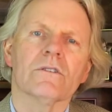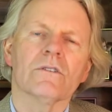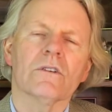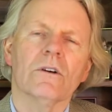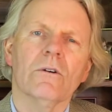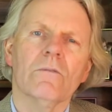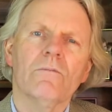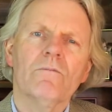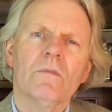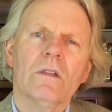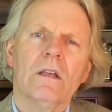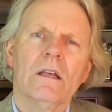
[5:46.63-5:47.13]

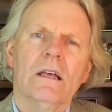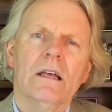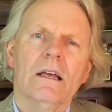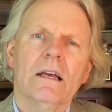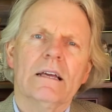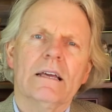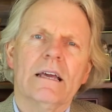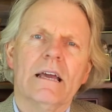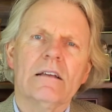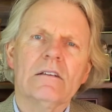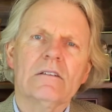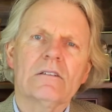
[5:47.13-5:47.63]
So
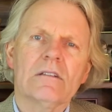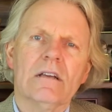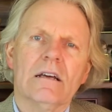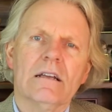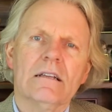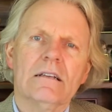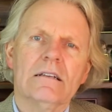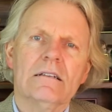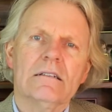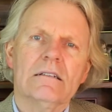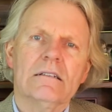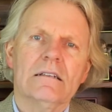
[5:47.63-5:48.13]
case
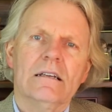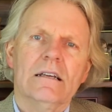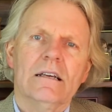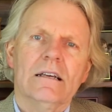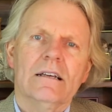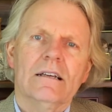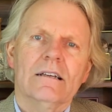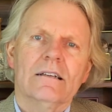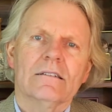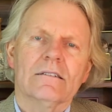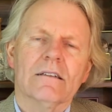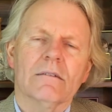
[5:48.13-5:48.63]
studies,
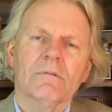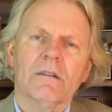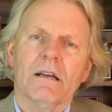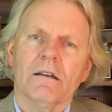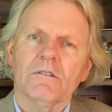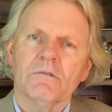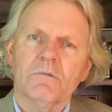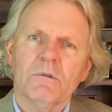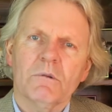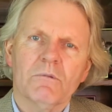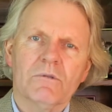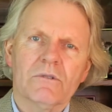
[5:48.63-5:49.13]

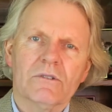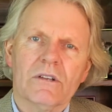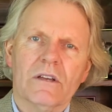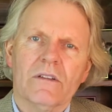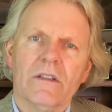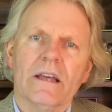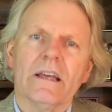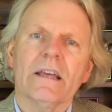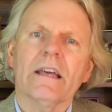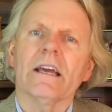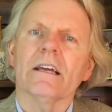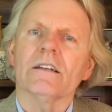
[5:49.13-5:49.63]
sometimes people say
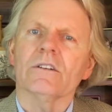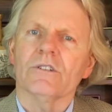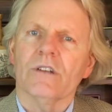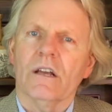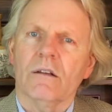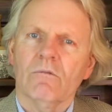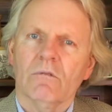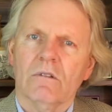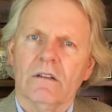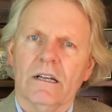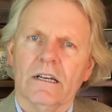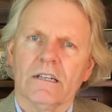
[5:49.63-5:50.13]
they can't
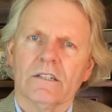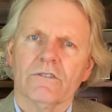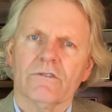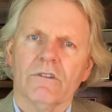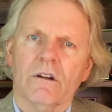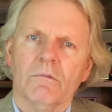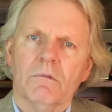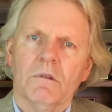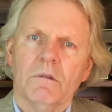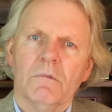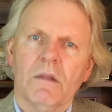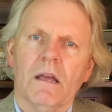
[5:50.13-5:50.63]
generalize
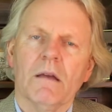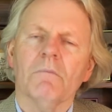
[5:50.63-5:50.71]
from them.